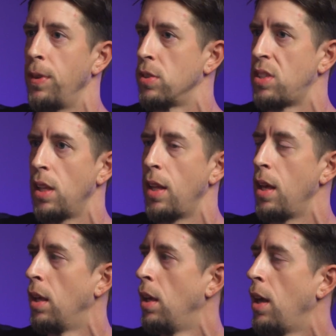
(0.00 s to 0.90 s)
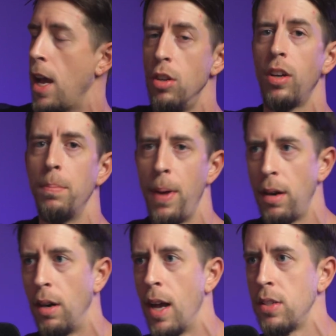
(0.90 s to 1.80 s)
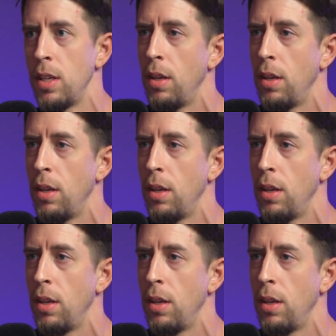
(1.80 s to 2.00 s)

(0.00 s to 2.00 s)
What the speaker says: feels silly, and you'll get better at it.